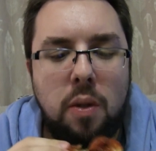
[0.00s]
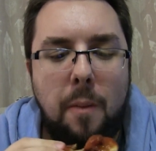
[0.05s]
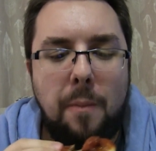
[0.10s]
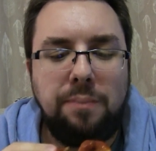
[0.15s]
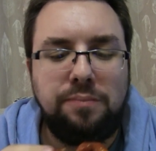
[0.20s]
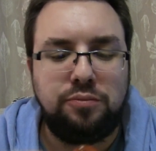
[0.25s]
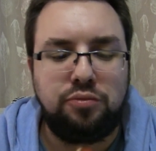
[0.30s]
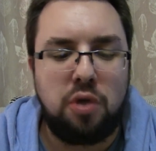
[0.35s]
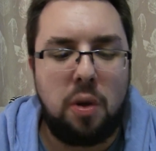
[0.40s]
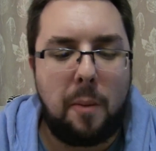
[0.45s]

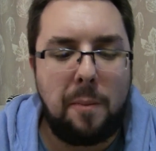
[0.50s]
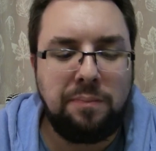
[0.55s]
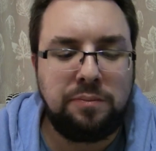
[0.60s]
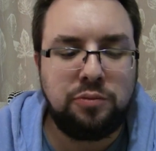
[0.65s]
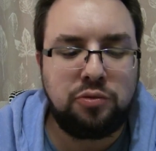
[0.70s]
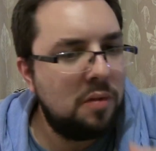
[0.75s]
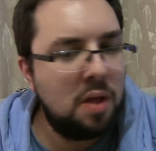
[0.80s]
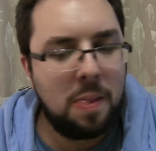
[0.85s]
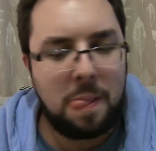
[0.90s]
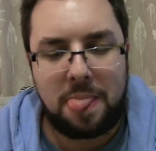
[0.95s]
Mm.
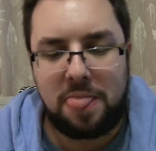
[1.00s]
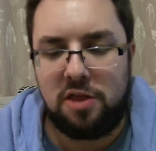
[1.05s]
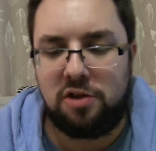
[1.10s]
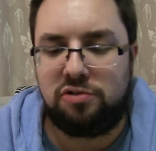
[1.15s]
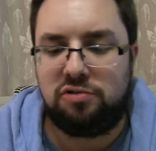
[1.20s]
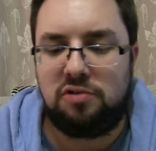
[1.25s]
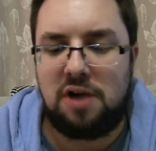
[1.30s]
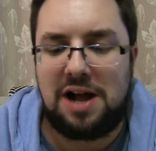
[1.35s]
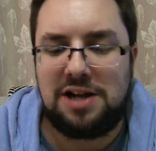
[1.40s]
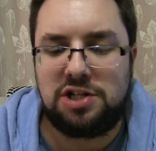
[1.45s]
The
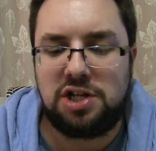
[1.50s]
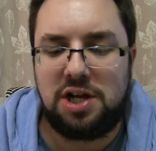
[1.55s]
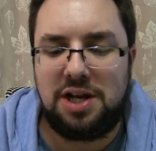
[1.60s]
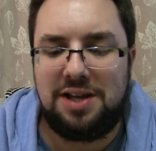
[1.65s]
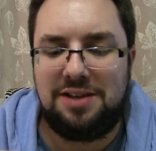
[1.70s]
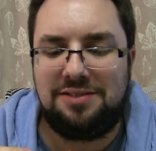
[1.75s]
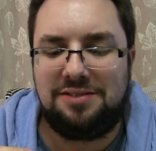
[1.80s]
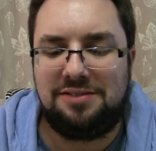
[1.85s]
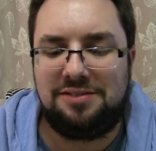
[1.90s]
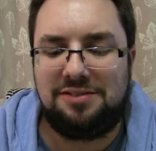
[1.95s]
sriracha
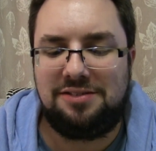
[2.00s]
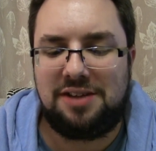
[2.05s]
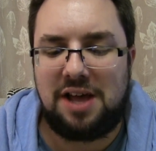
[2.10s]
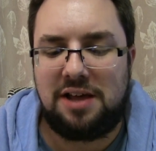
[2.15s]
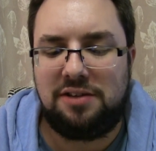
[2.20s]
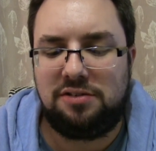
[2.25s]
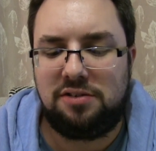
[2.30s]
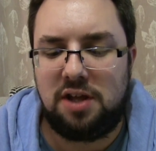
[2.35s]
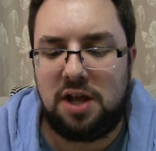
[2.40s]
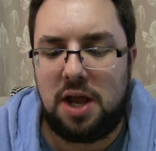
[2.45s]
is
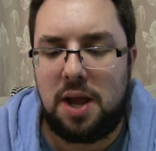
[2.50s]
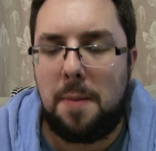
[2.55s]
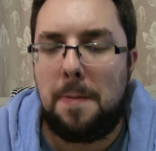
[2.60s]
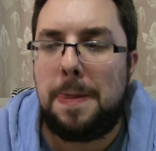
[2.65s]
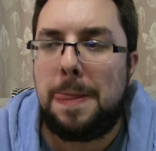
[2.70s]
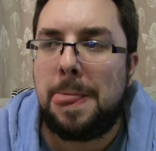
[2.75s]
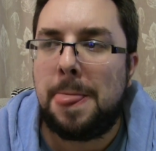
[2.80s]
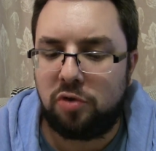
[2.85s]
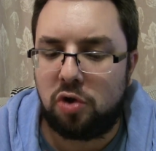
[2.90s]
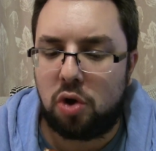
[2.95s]
zesty,
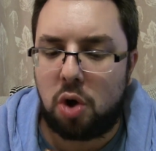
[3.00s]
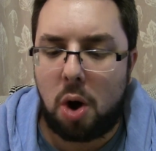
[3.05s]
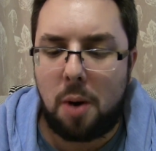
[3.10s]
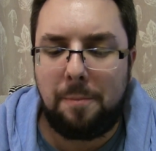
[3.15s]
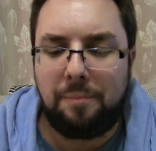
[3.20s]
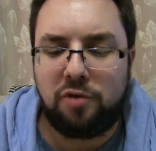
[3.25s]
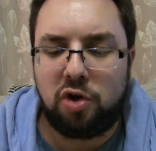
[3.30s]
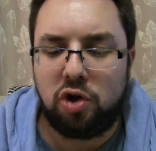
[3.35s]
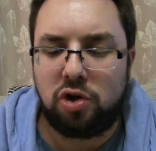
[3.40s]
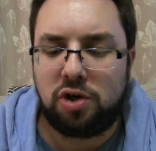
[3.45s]
got
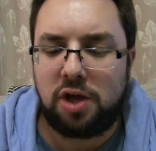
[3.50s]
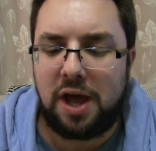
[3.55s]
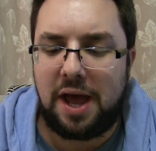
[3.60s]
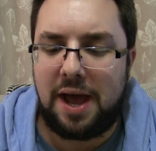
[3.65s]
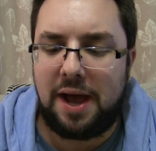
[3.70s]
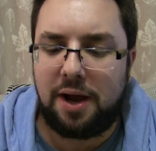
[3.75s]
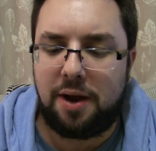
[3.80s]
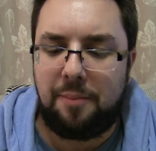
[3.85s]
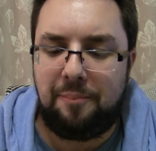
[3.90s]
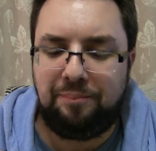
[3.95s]
a good
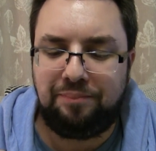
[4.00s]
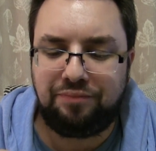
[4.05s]
kick.